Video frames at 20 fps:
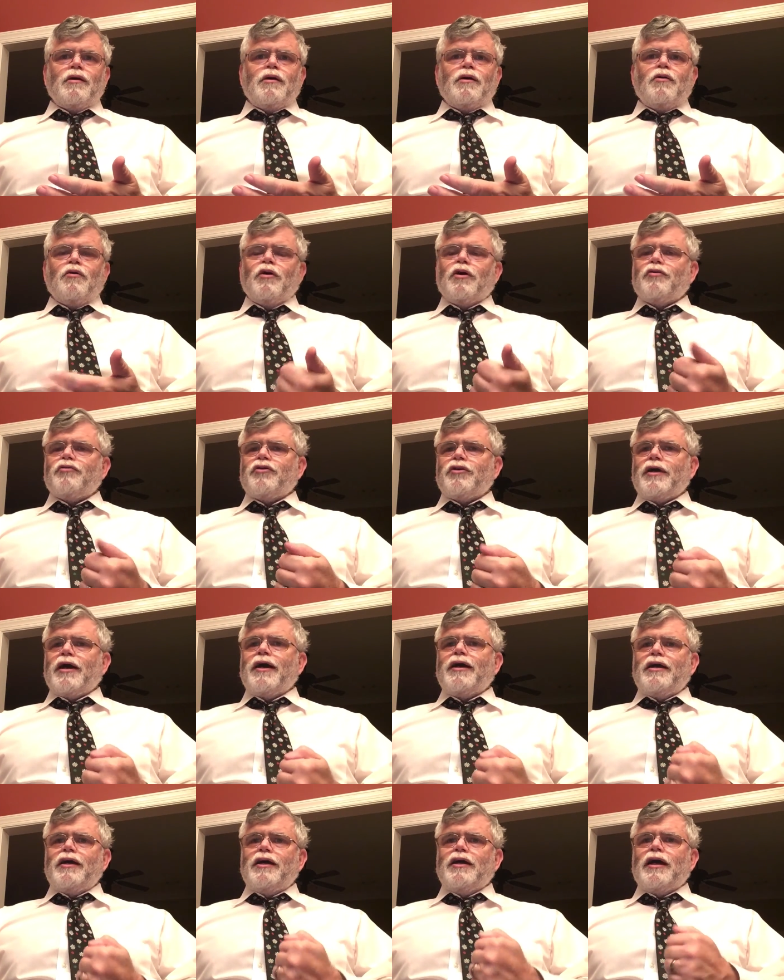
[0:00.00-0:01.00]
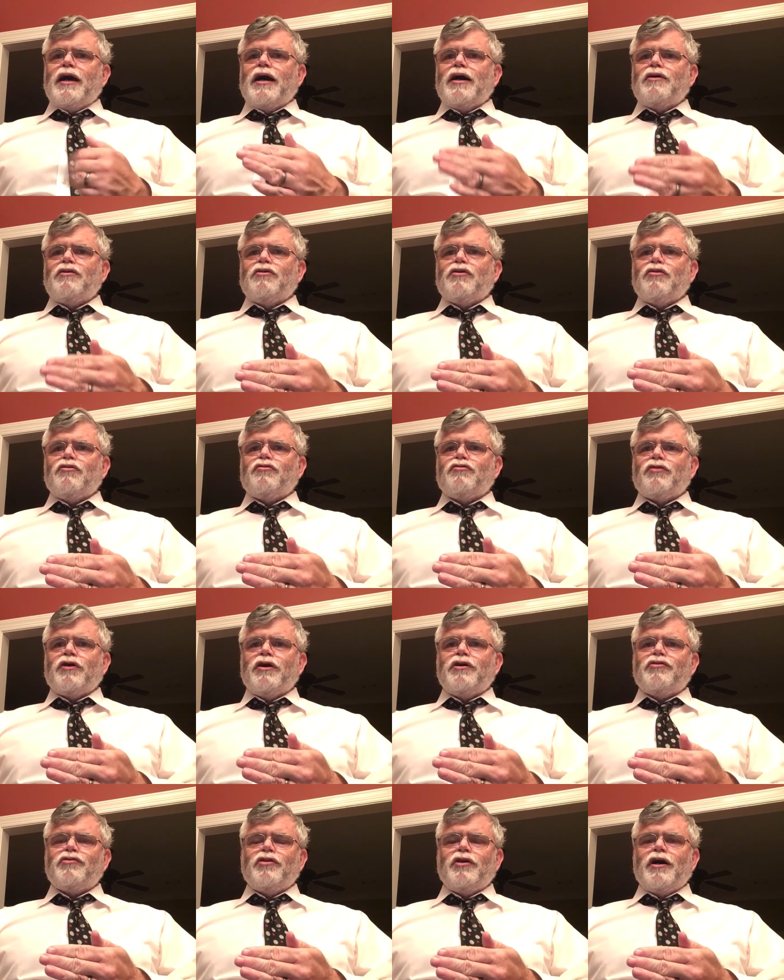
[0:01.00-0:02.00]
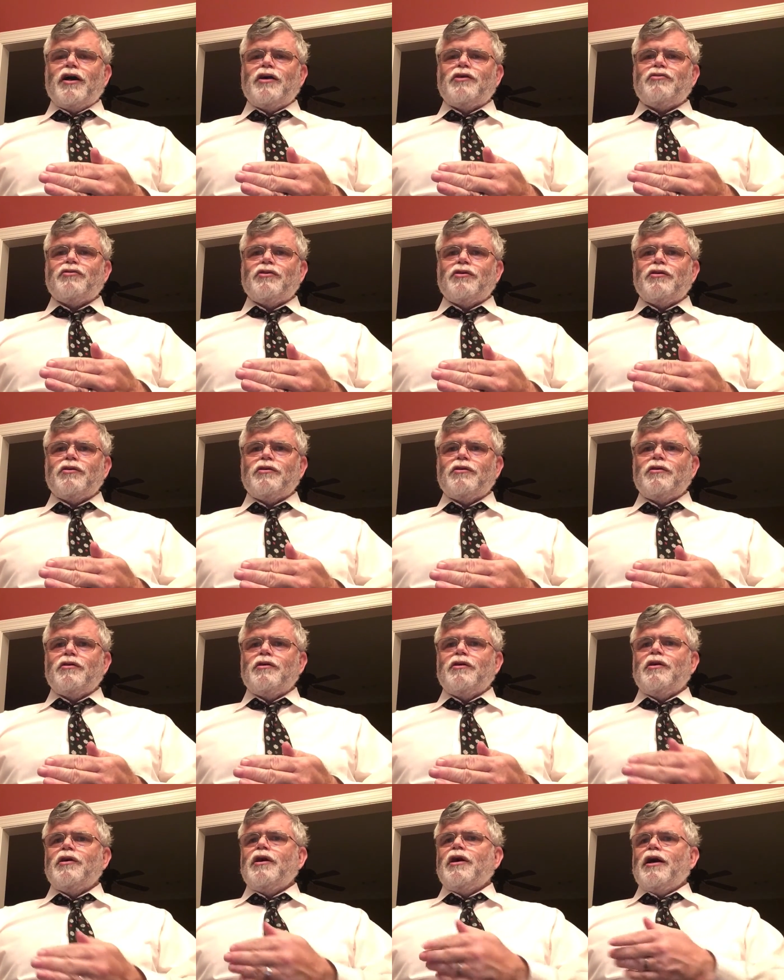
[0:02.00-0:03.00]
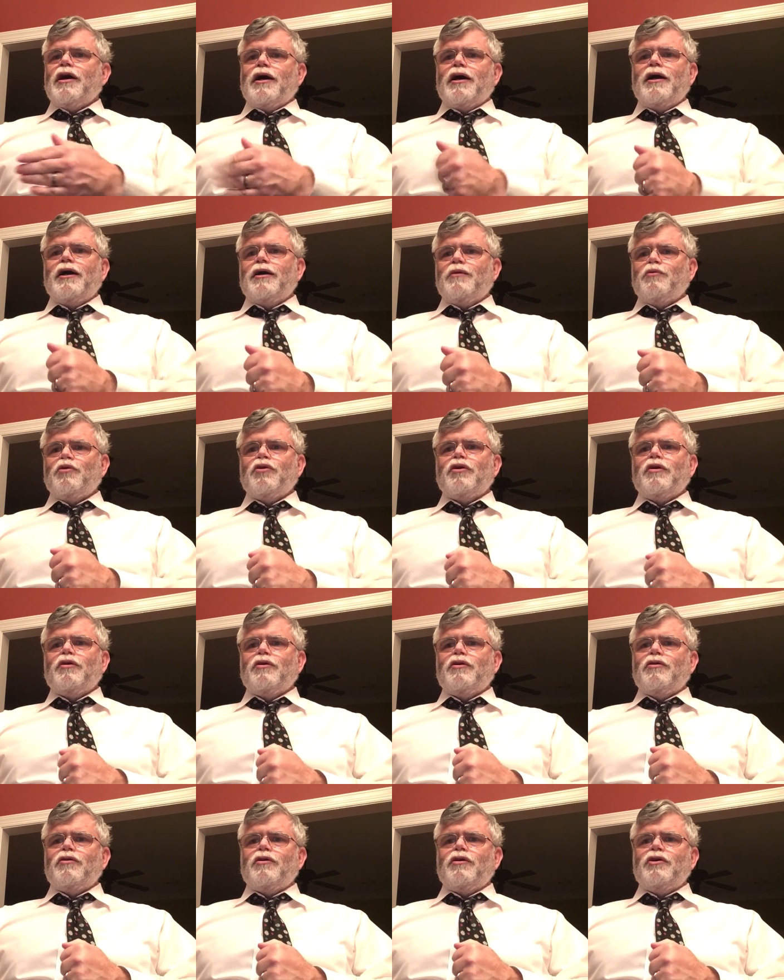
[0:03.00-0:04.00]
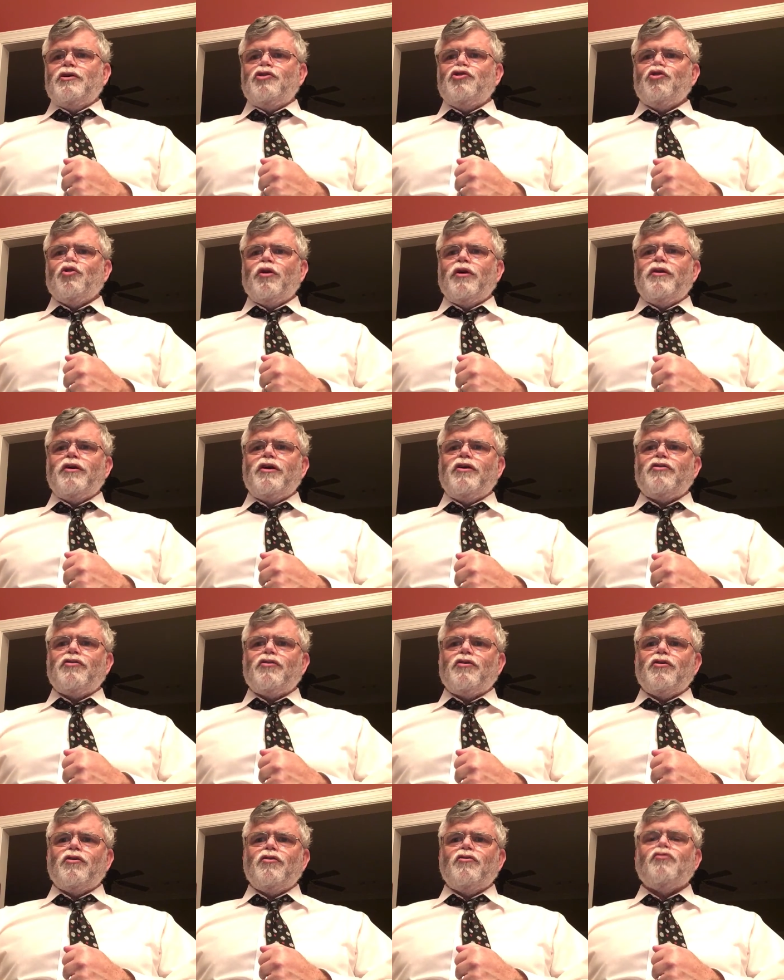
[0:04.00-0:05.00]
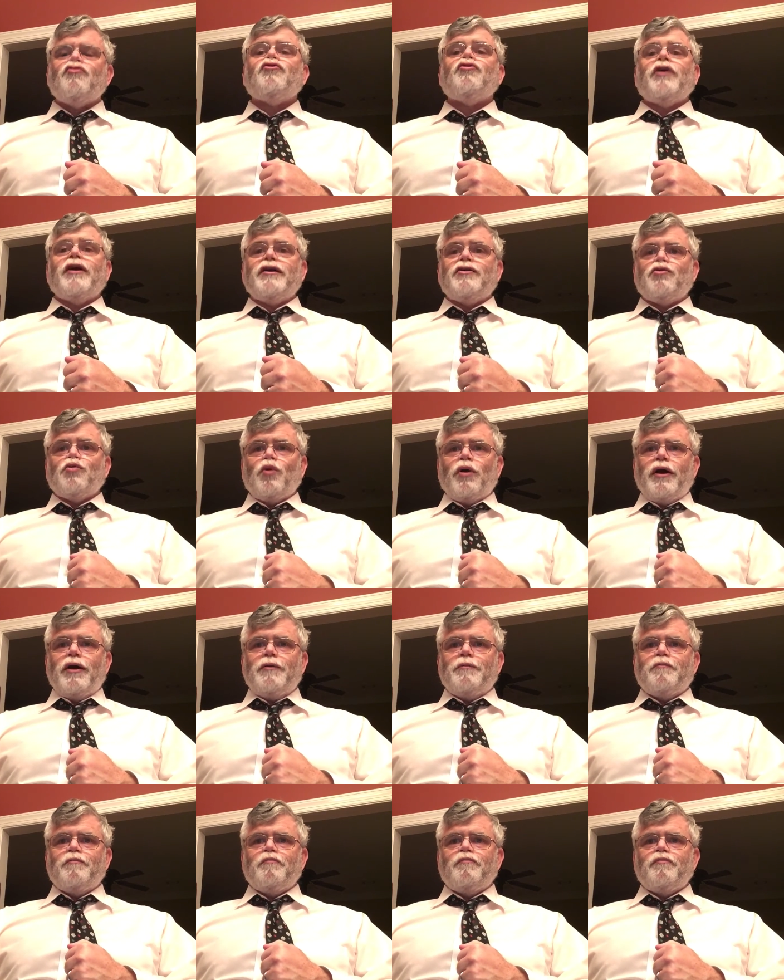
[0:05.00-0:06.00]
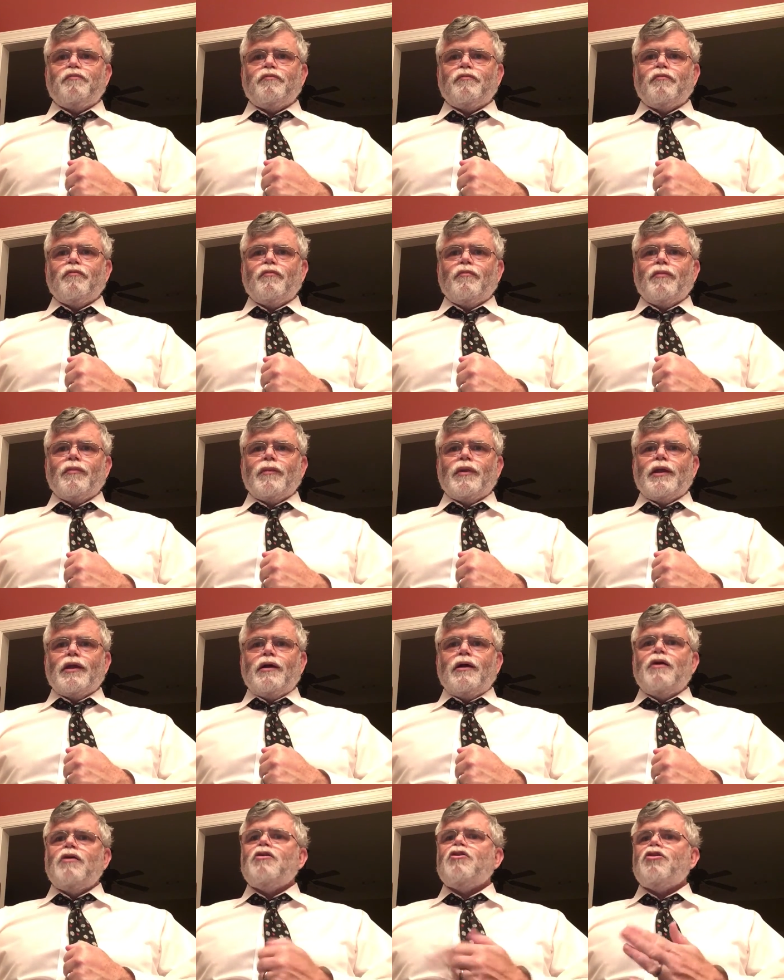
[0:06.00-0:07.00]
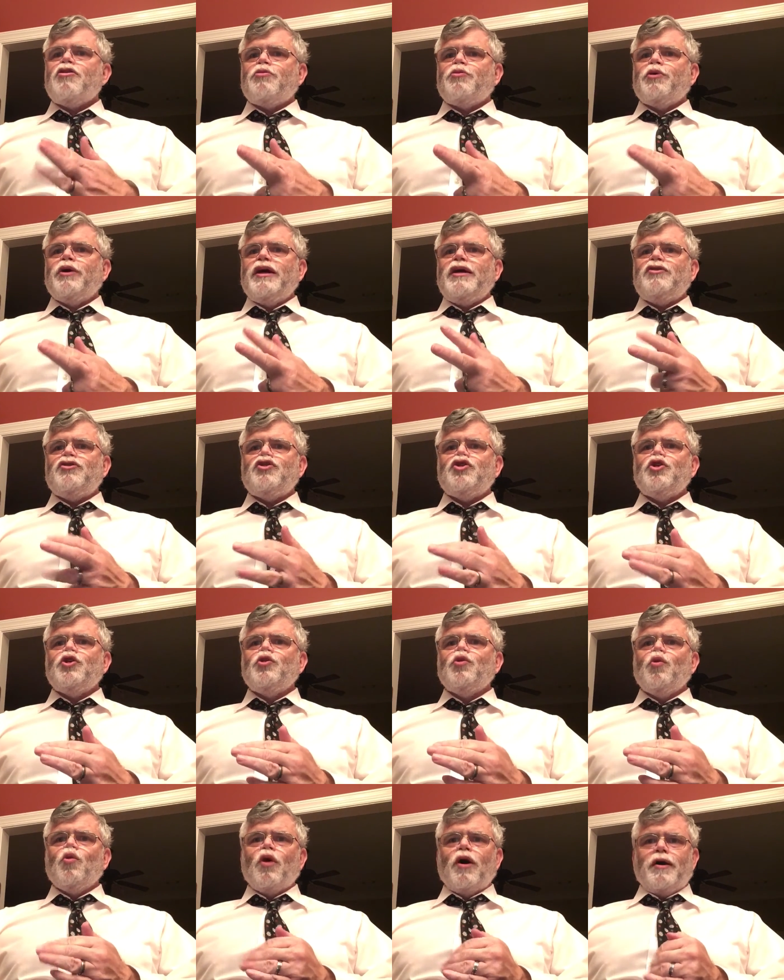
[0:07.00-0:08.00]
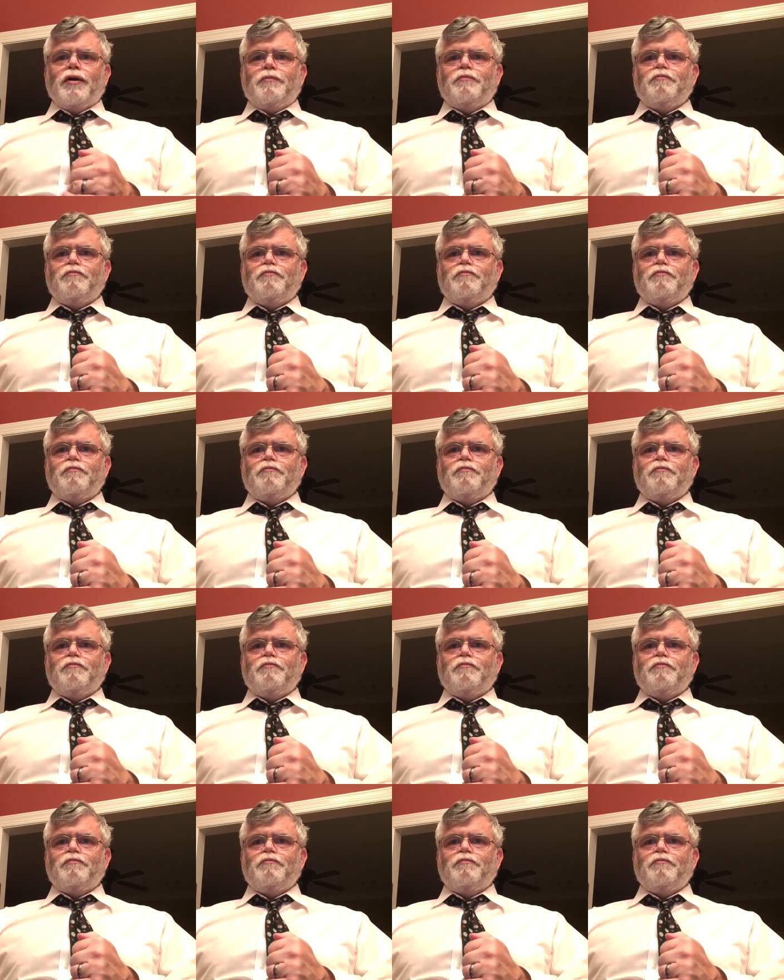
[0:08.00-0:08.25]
Well, tonight, in honor of Frank Sinatra, I am going to enjoy this Frank's way. Three, two, one.